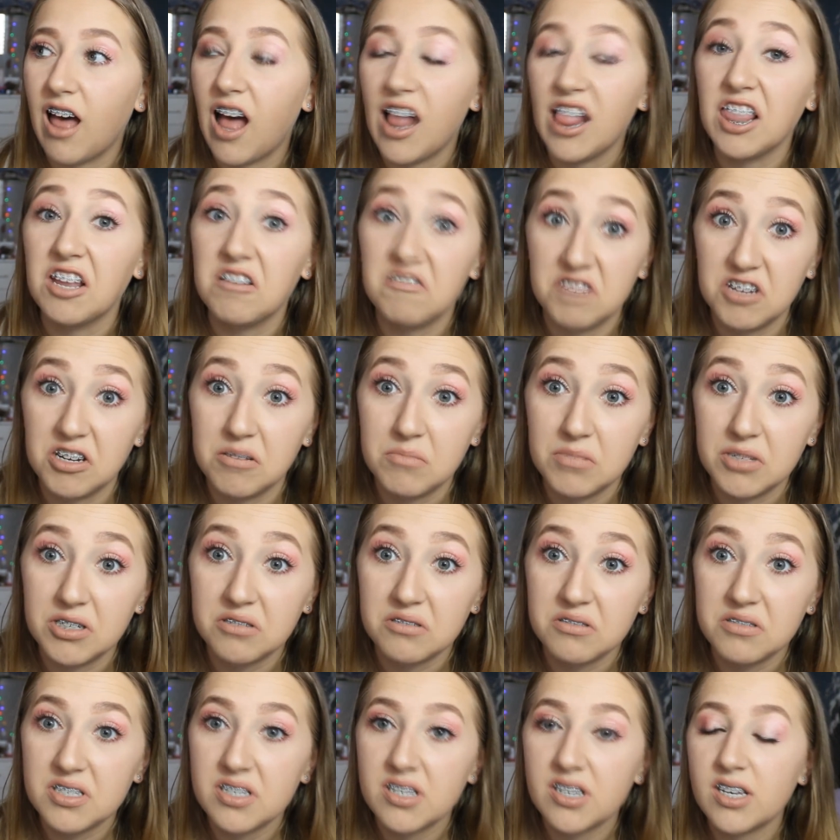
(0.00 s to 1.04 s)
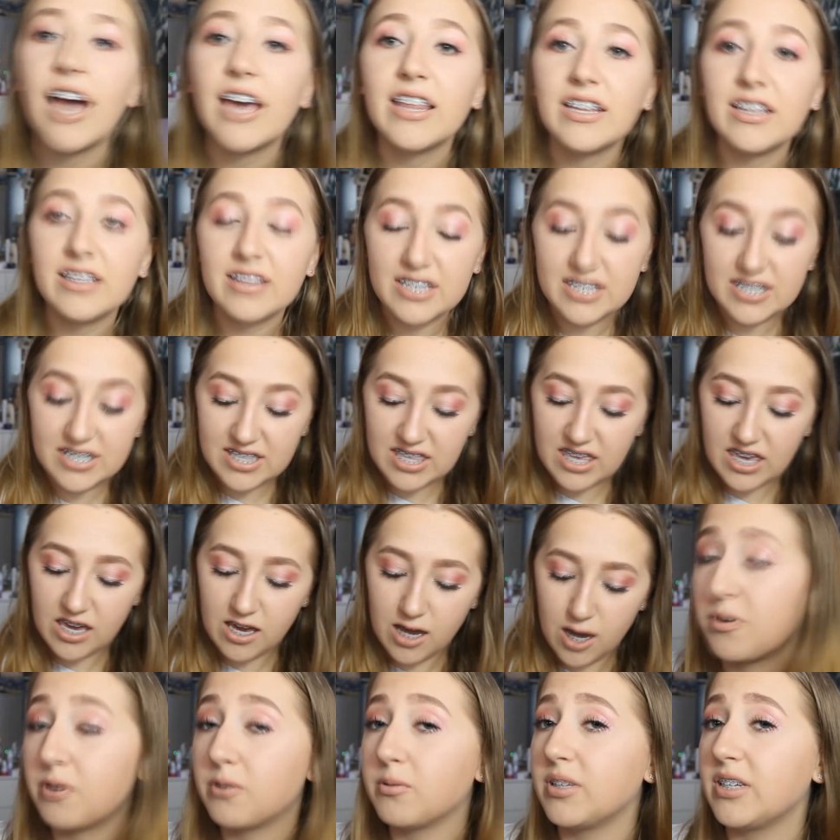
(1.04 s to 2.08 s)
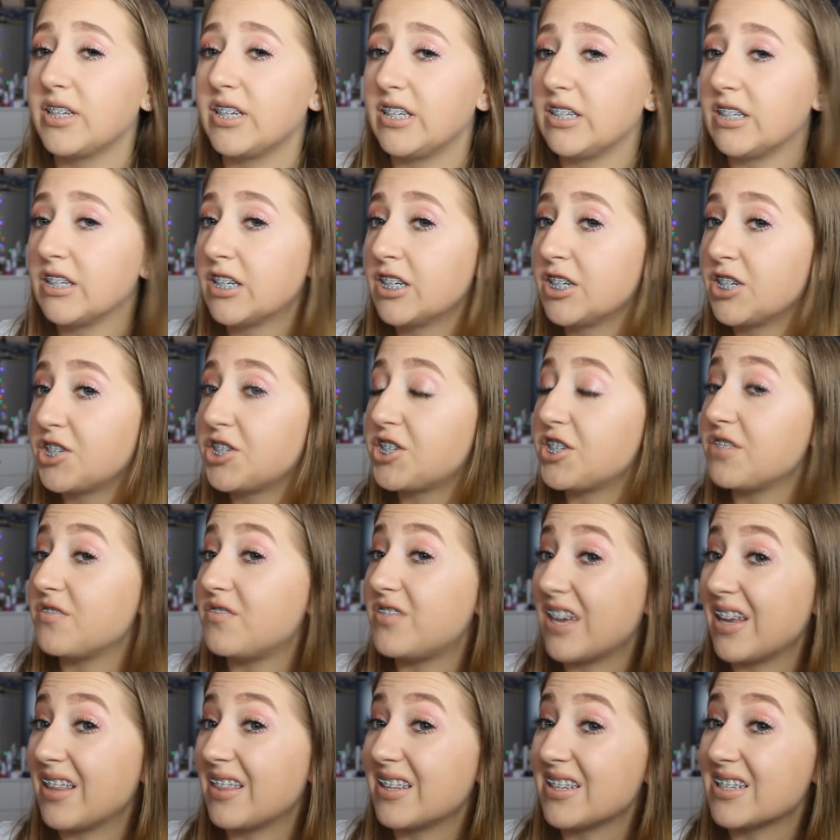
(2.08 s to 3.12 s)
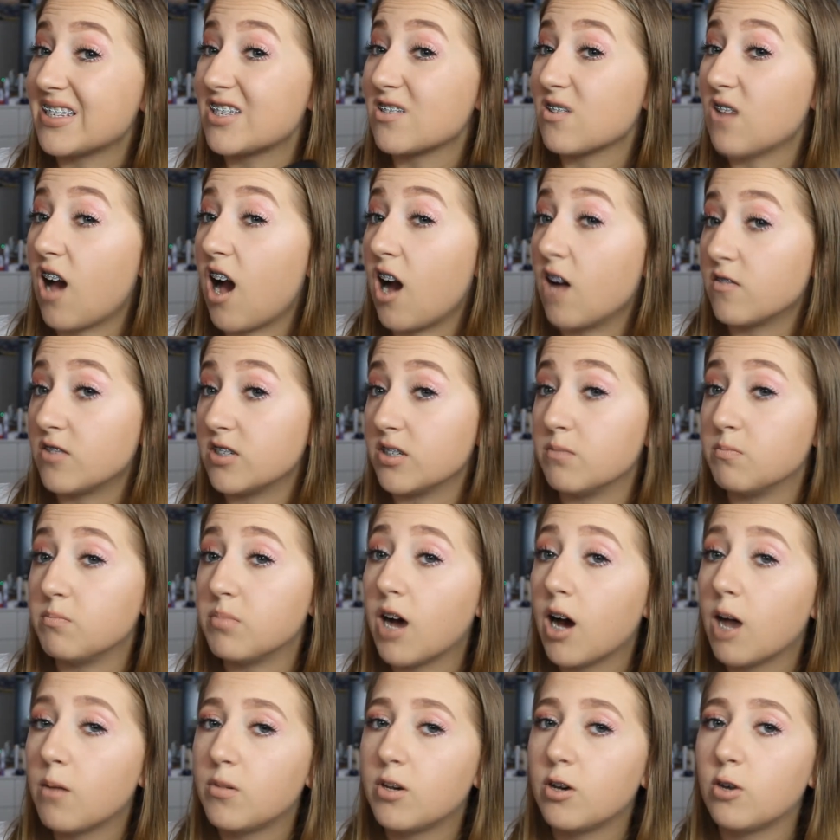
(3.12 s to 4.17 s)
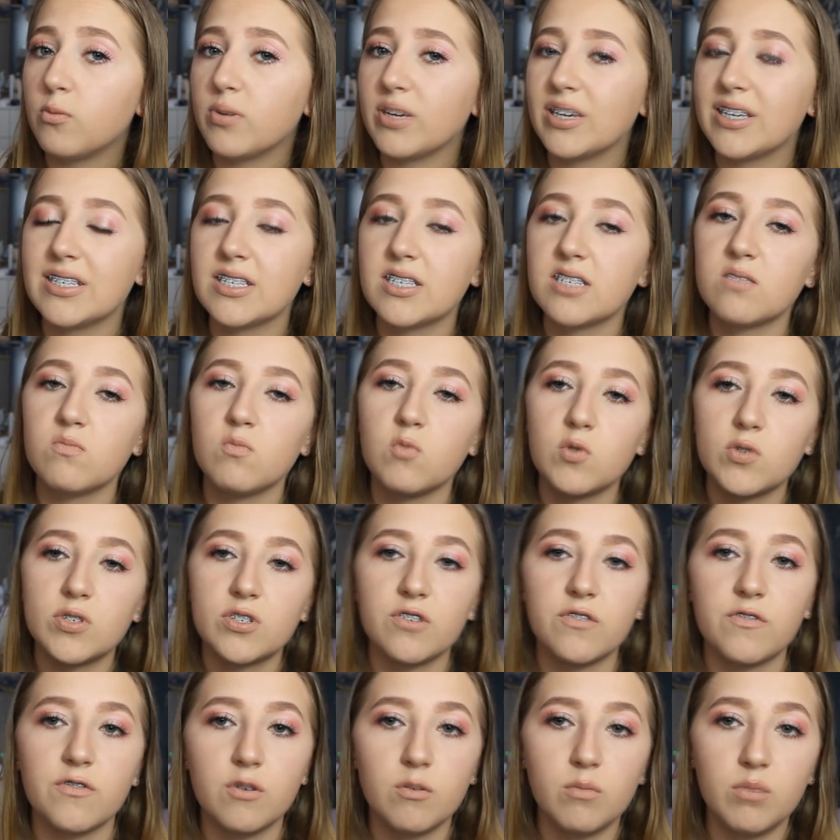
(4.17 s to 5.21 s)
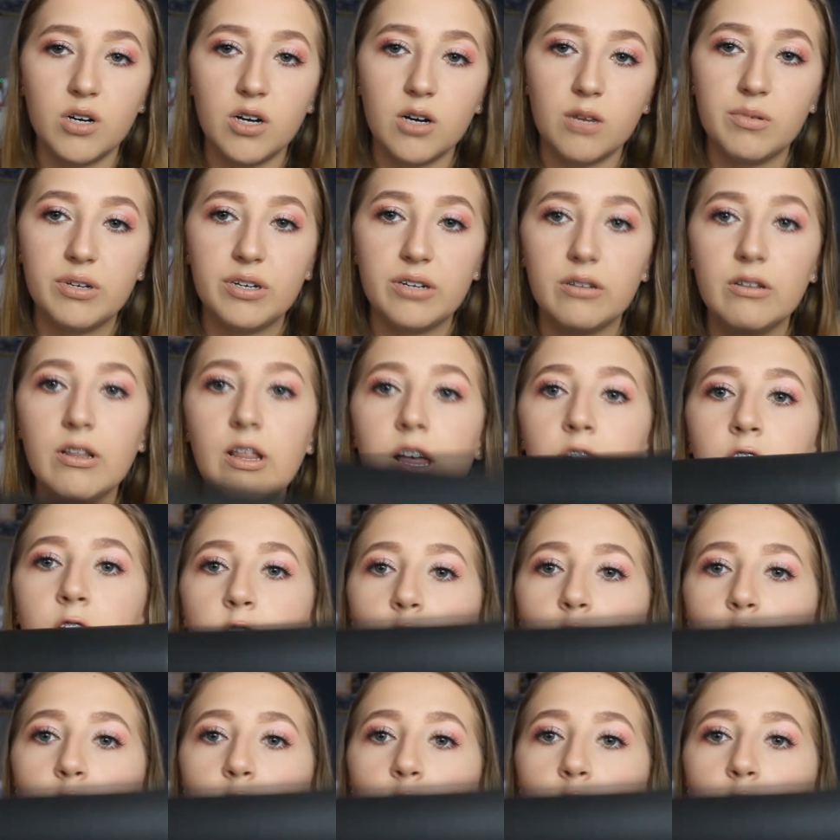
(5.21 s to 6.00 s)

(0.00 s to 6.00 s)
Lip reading: I love dumbbells. And then this thing, probably should have done this after barbell because this is more so for a barbell.